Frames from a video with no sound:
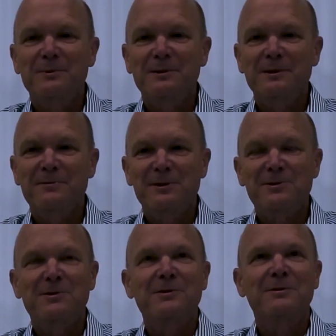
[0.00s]
if
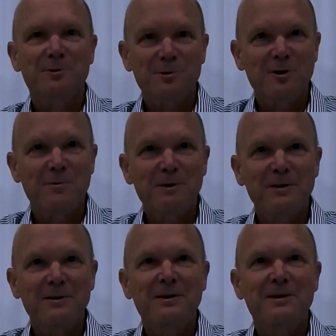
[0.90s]
it's a good
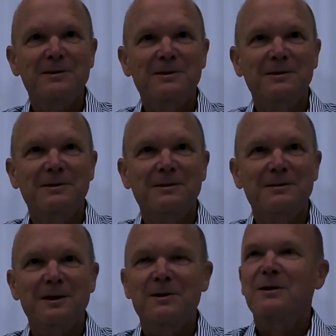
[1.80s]
company that
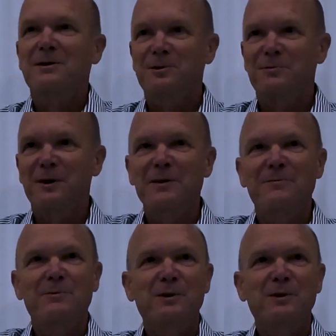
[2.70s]
they can survive.